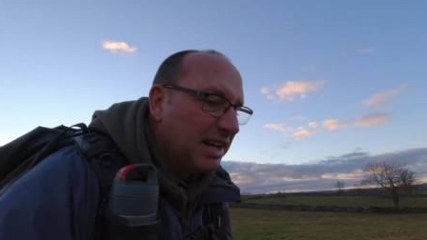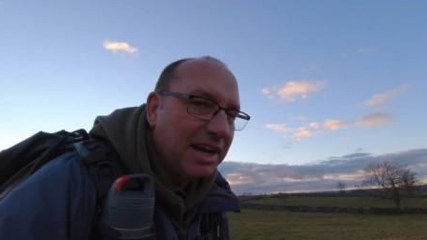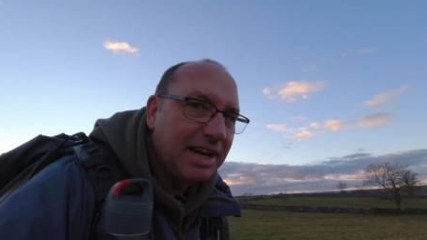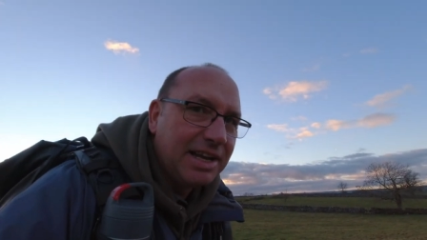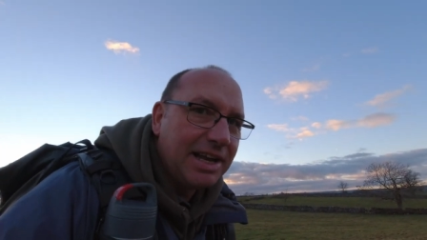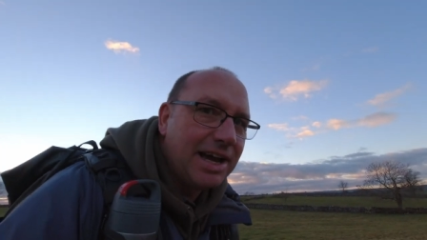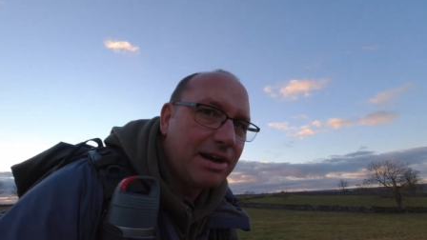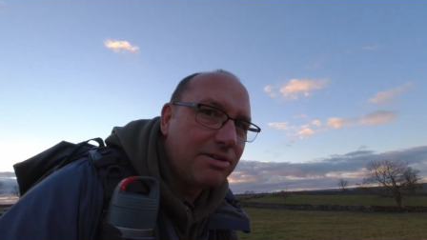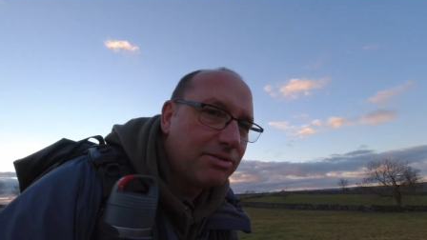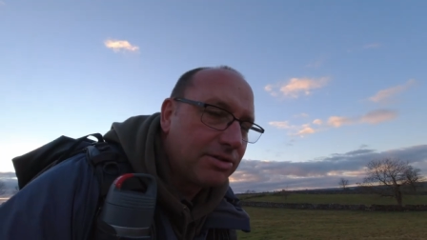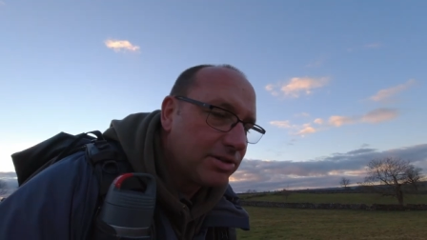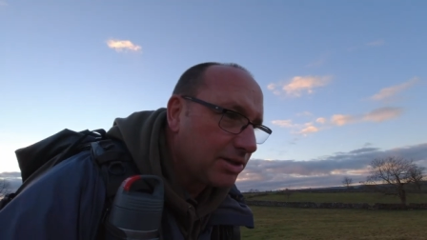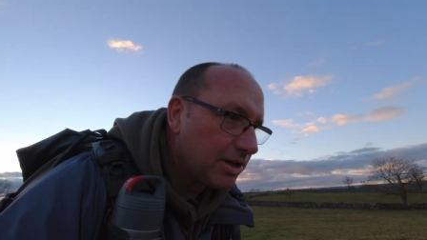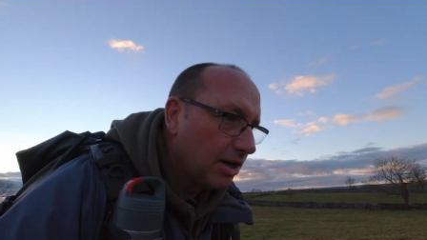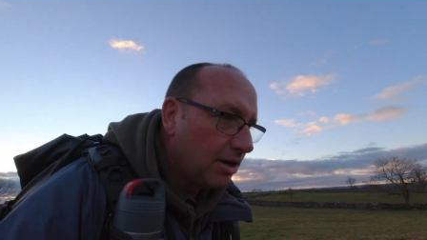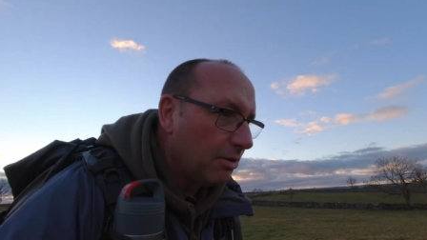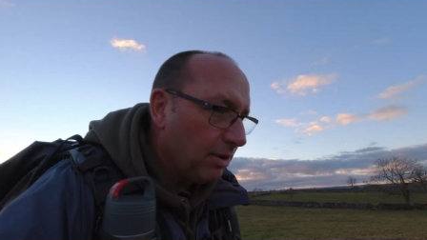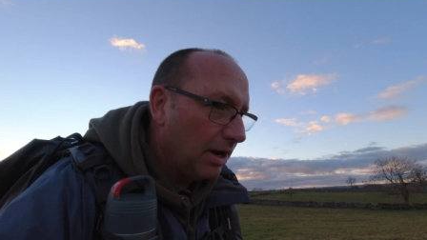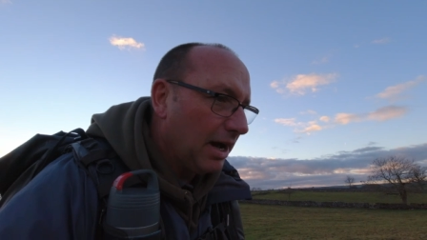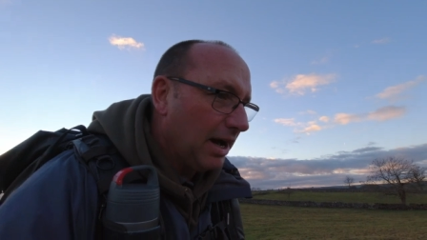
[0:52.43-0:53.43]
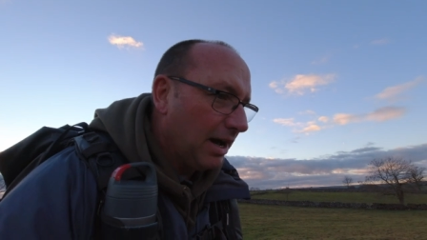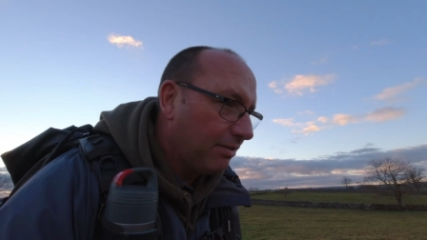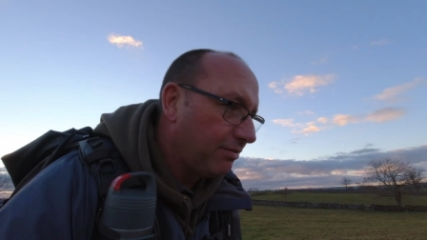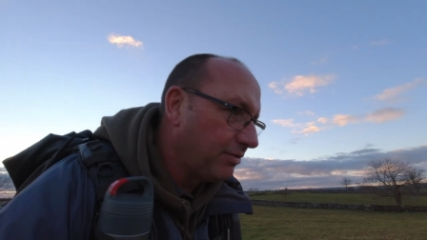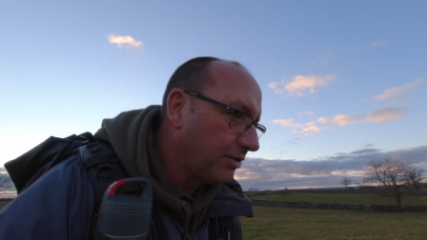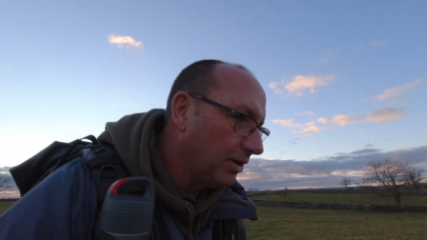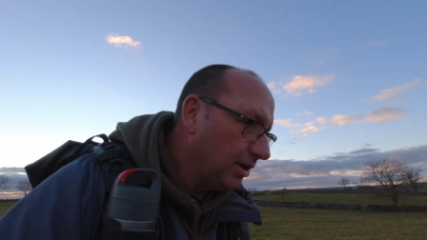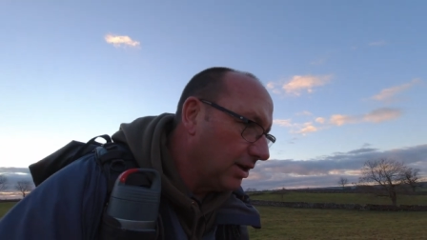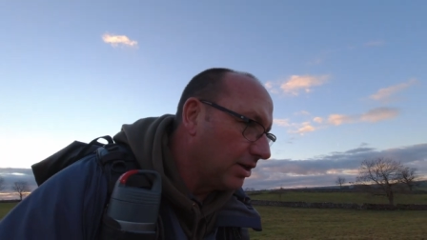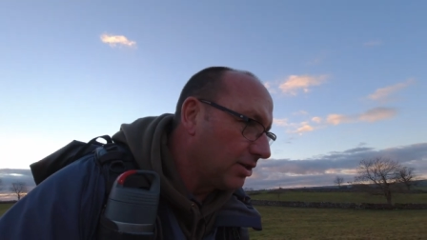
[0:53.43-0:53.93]
an hour or so
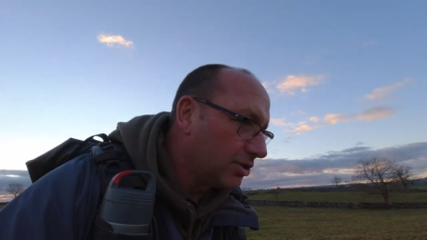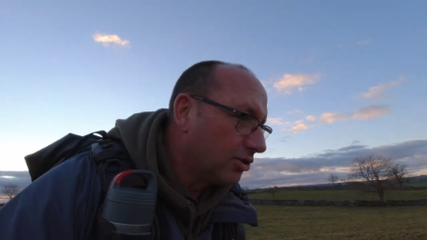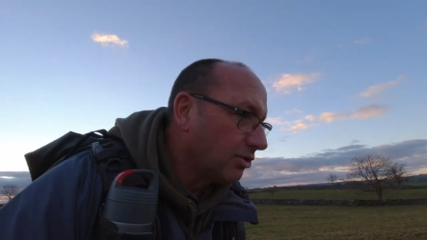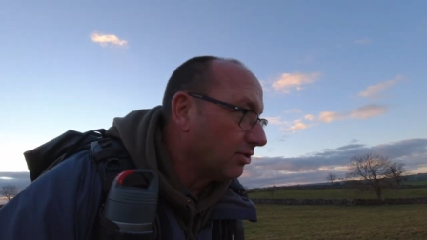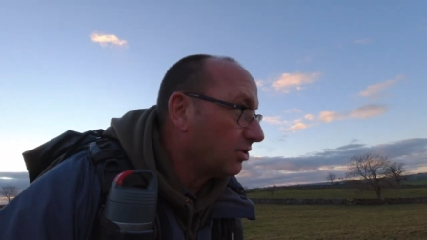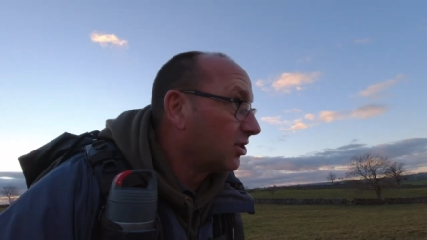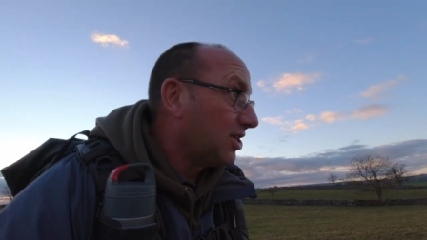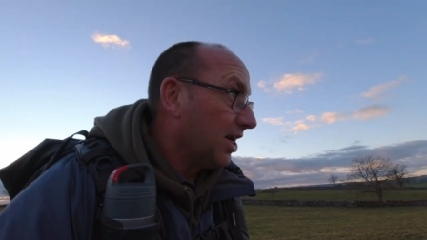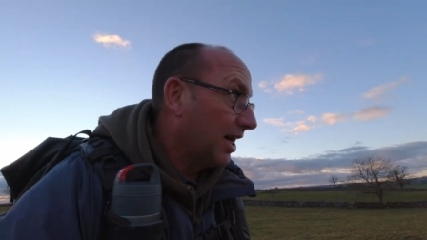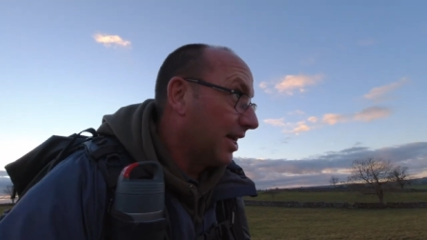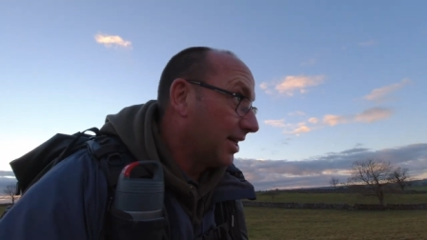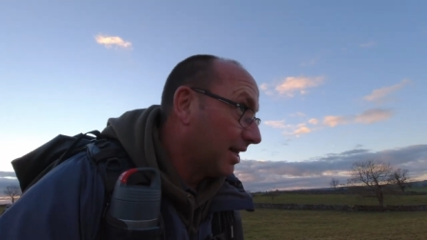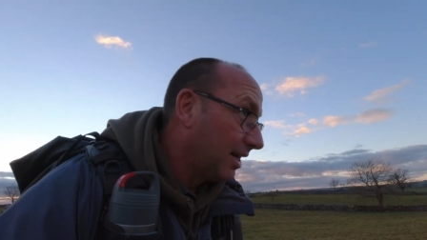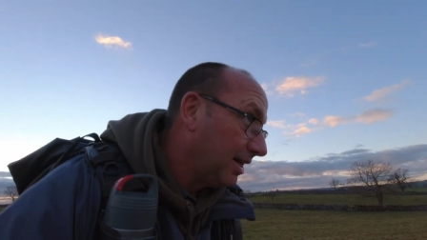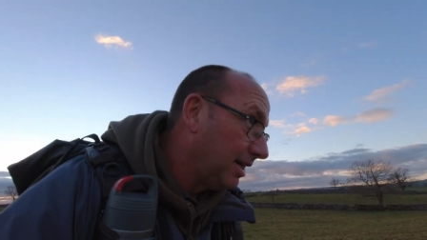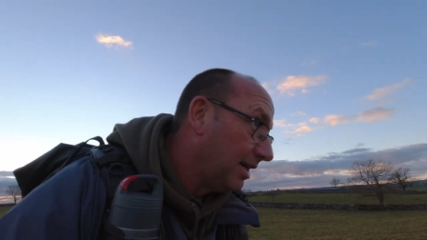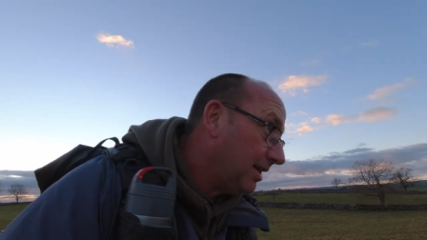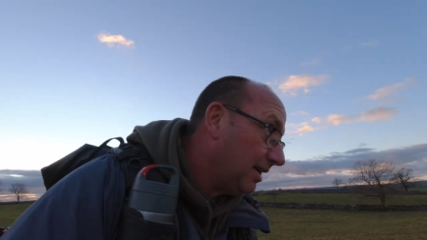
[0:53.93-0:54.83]
after sunset.